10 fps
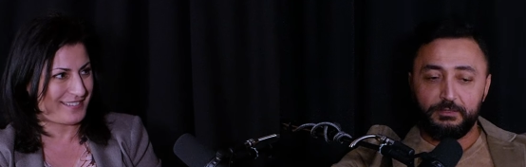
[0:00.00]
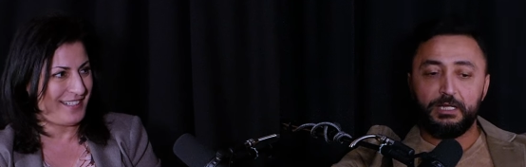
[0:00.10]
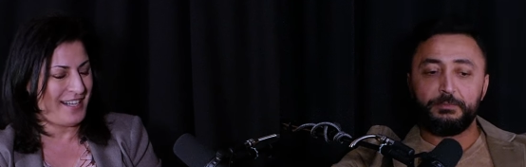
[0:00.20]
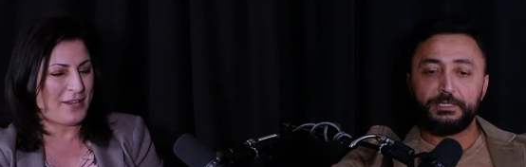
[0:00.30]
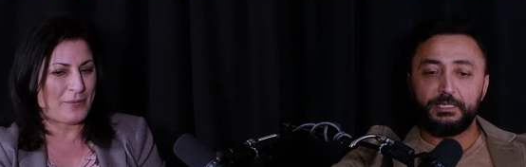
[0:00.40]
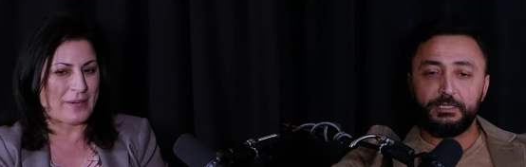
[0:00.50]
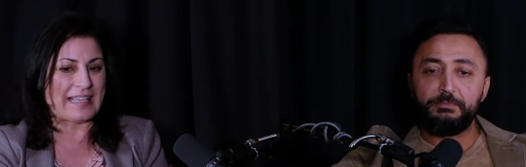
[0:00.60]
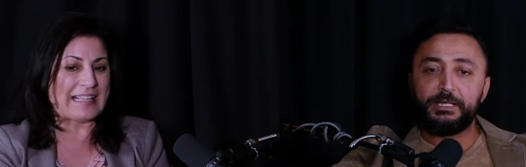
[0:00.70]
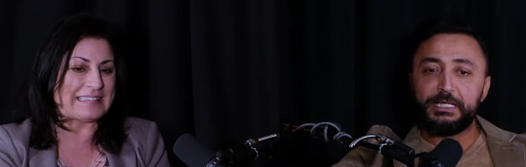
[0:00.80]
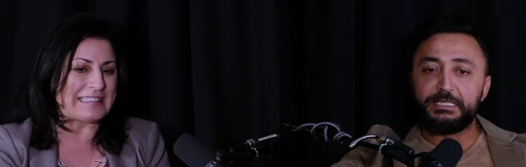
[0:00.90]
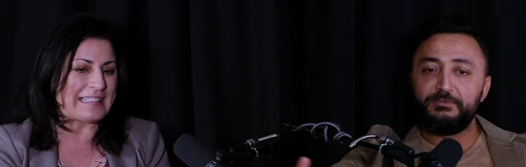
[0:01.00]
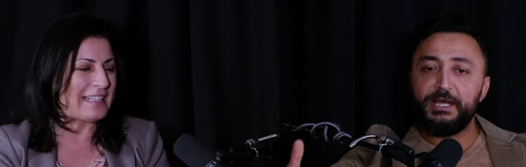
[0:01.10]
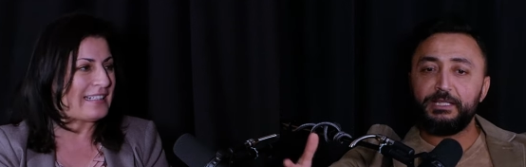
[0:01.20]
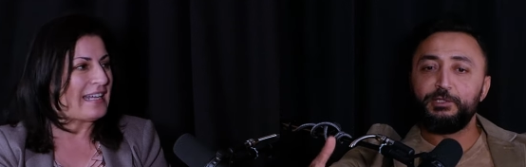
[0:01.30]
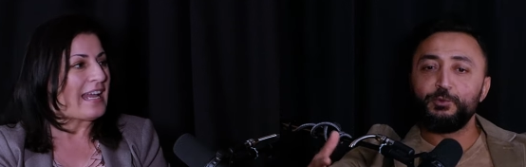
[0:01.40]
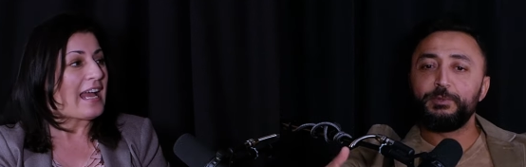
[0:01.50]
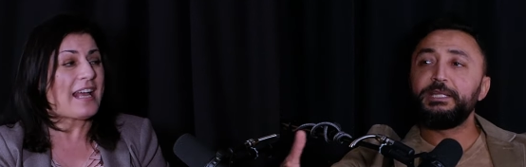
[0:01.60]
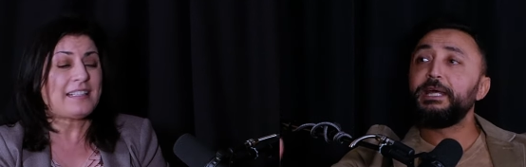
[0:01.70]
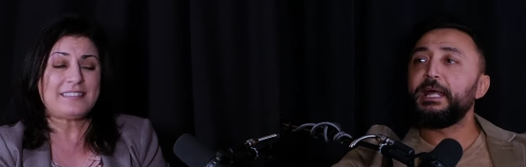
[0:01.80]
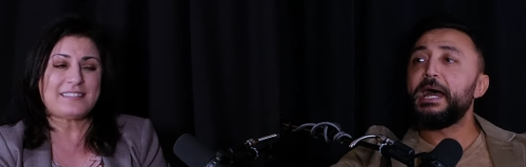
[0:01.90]
Speaker 1: 100%. Right? And because the, of that, you
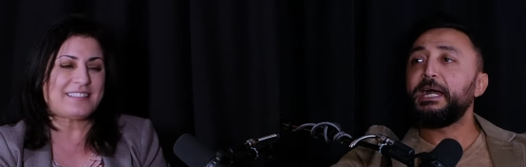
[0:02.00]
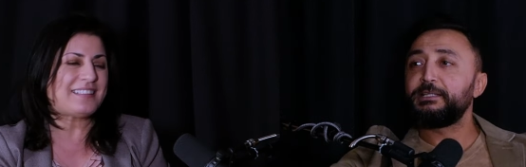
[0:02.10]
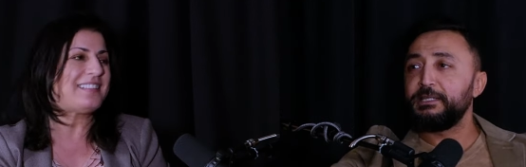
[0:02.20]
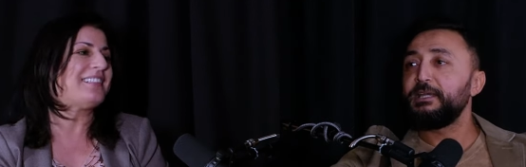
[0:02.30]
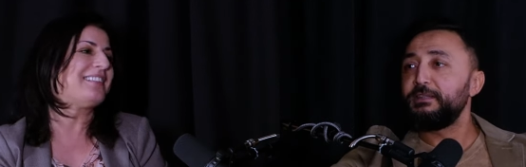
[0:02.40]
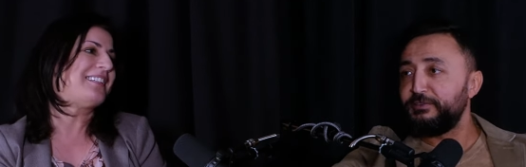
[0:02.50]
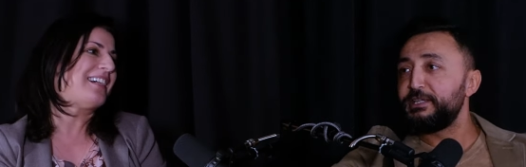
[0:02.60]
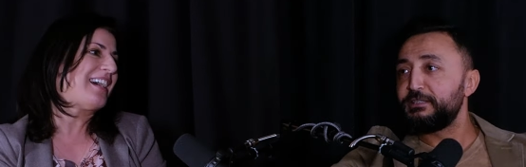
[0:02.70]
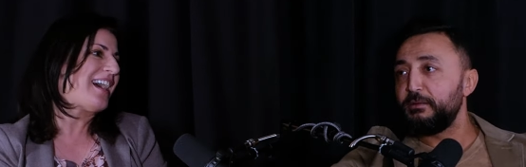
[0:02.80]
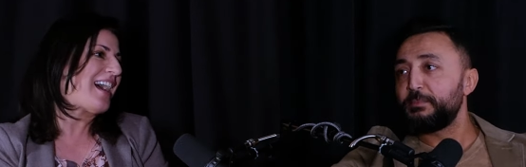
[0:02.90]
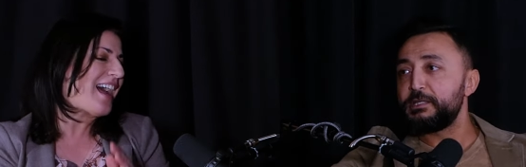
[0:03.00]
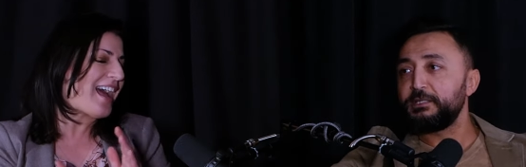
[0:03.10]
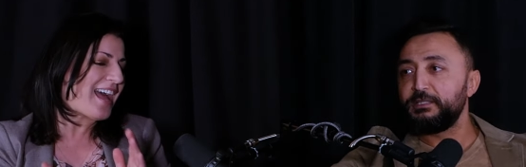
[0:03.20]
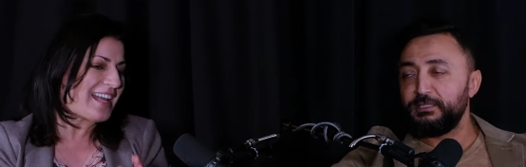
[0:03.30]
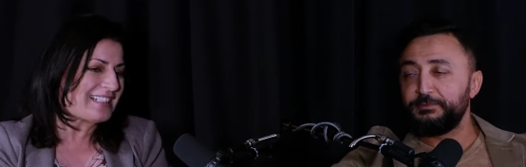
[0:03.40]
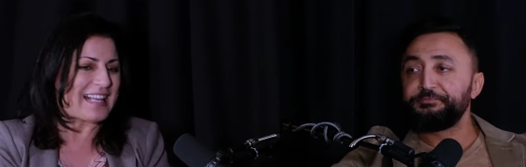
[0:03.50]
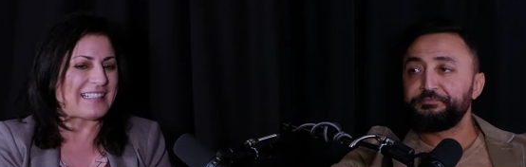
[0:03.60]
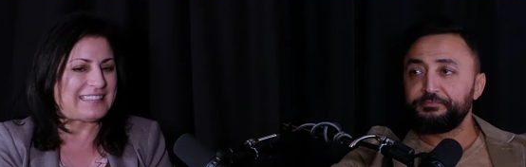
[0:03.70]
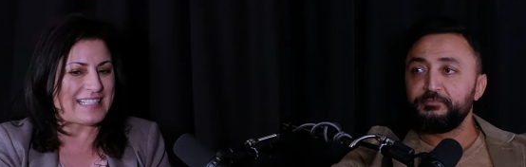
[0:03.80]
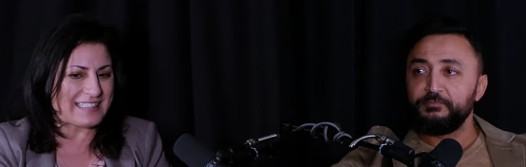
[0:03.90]
really got to act like the face of the project.
Speaker 2: And
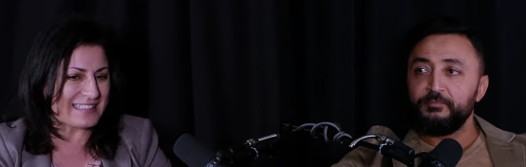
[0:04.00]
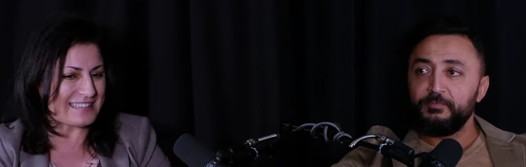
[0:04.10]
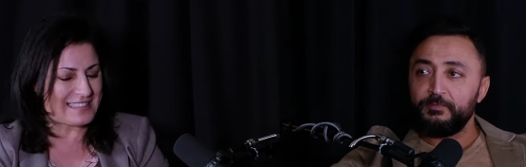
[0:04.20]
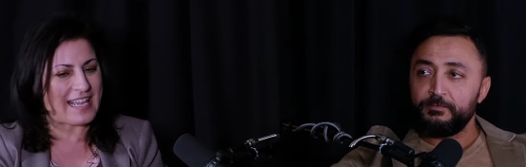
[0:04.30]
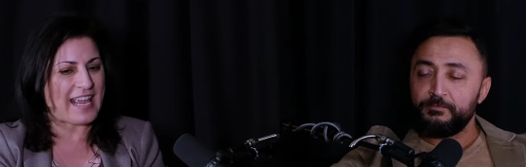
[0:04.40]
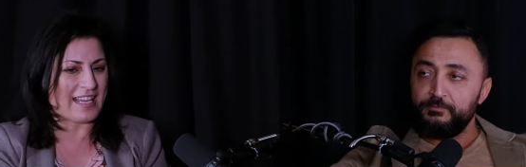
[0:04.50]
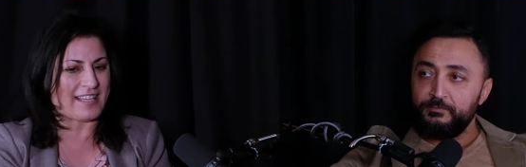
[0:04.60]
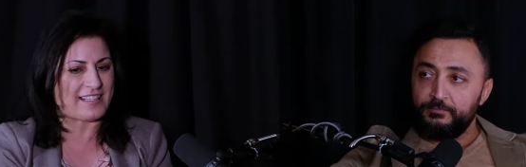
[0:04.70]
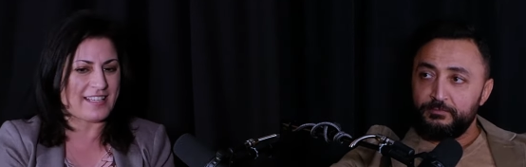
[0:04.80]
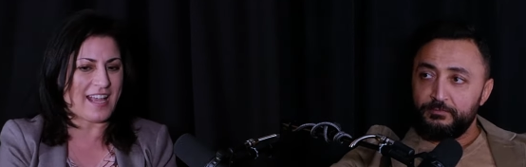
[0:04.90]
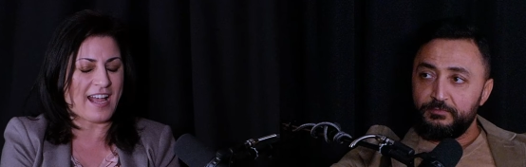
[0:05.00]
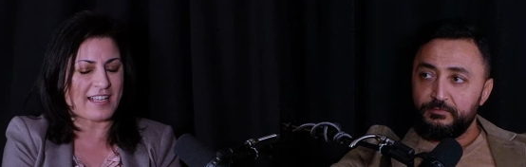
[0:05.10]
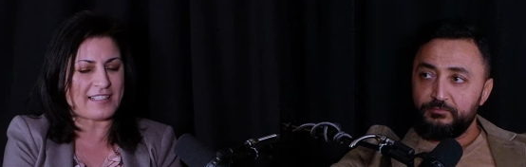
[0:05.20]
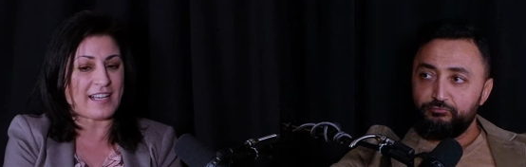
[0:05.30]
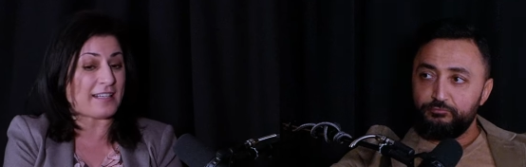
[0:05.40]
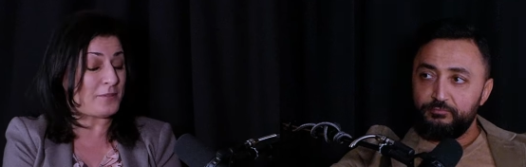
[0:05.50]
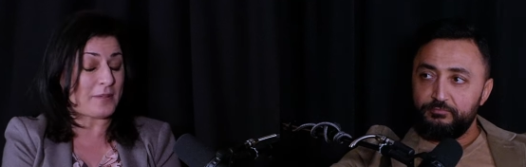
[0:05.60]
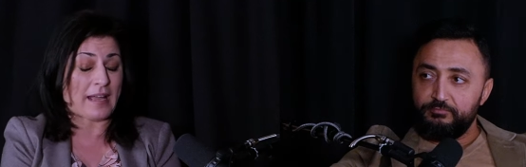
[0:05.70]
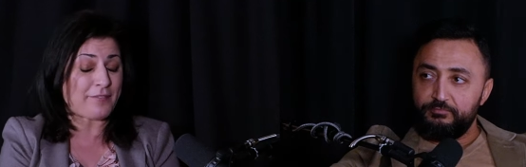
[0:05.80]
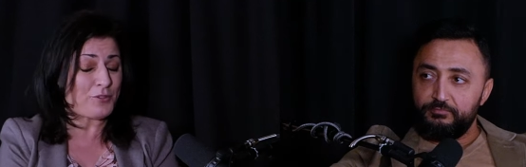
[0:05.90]
at the end of the day, I,
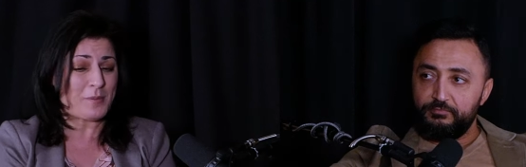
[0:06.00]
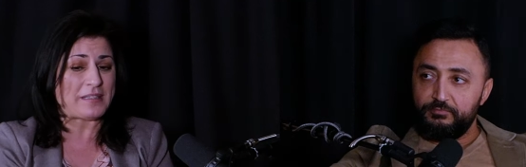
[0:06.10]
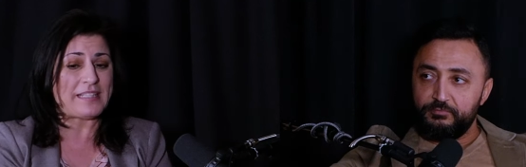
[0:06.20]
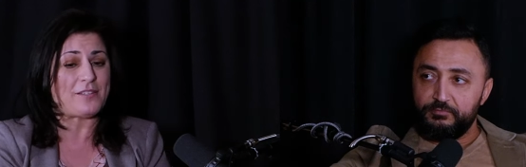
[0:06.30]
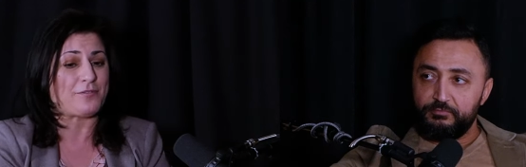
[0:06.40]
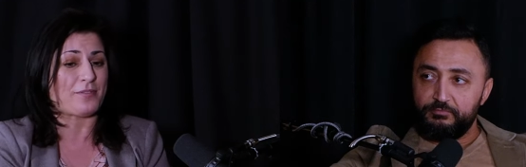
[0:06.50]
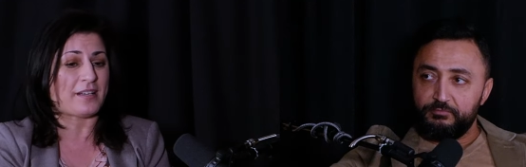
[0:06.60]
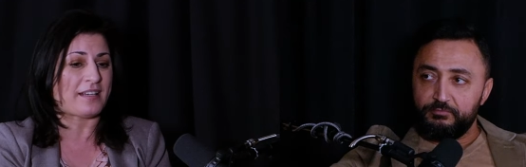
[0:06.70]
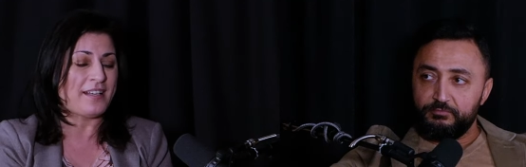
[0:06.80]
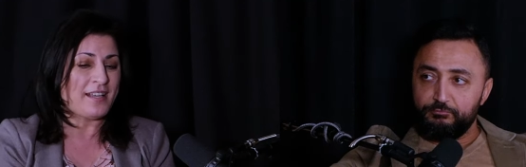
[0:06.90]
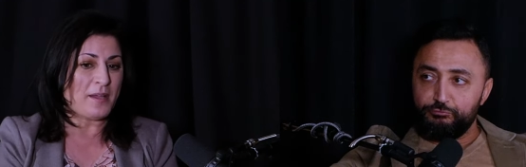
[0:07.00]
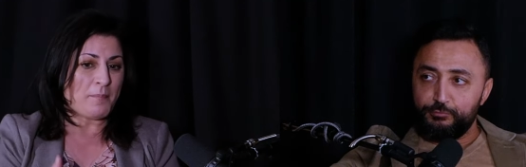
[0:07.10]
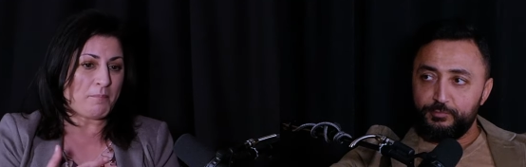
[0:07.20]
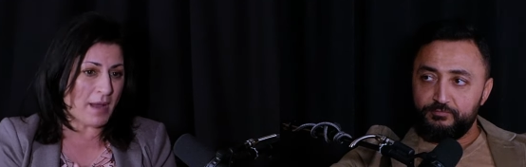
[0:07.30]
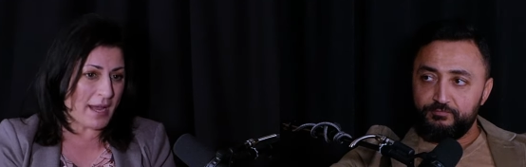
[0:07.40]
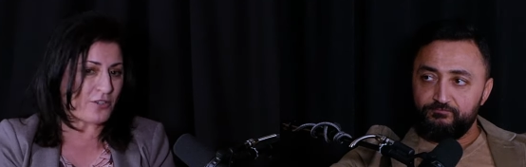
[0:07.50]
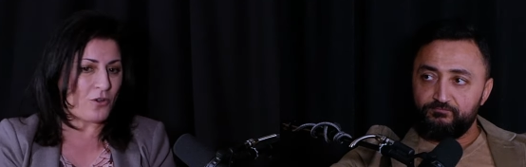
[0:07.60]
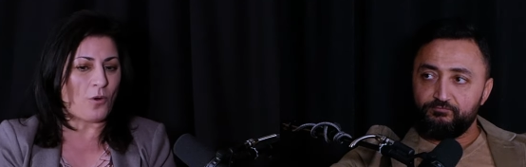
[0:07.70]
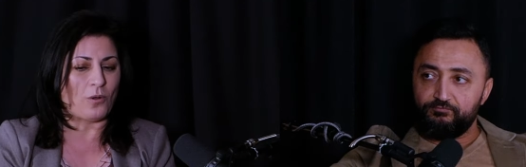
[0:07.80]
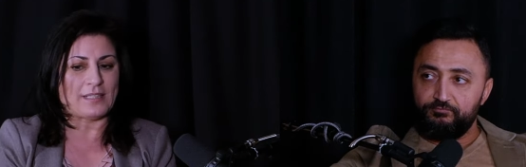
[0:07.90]
I have to believe uh, my
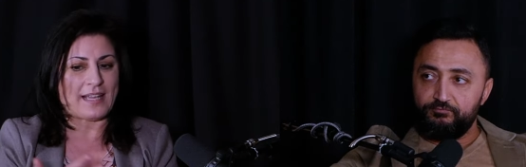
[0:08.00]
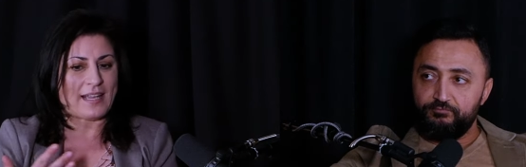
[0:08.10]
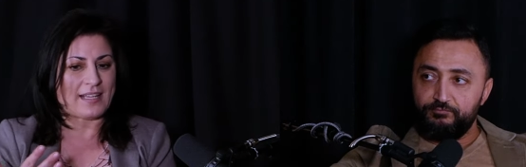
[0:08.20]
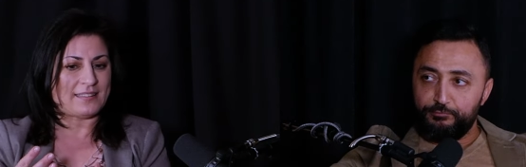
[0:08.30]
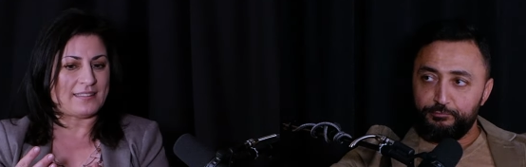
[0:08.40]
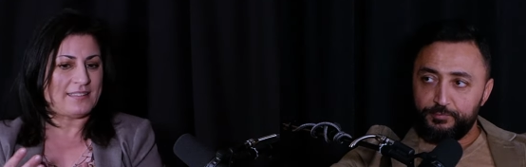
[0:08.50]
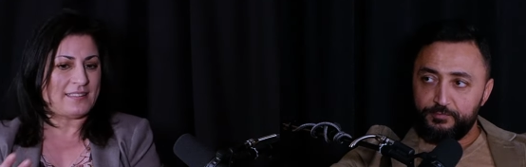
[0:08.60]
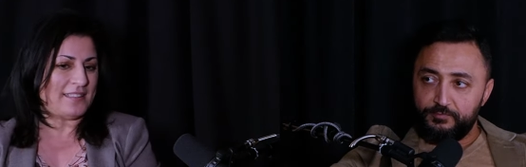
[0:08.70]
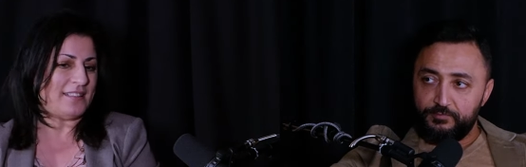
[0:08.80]
goal and the